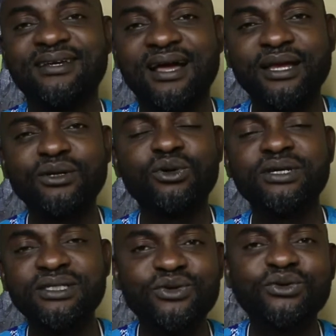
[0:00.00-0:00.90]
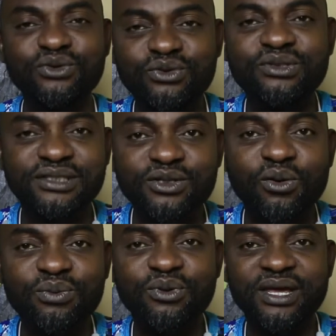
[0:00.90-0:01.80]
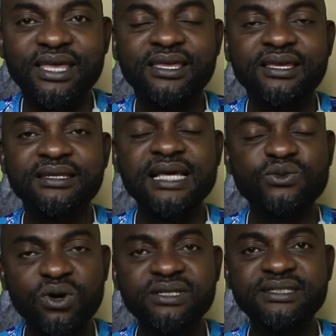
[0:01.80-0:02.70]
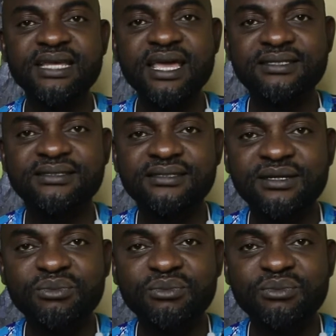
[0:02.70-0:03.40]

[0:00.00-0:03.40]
I know he's going to do the job. Okay, that's what it takes.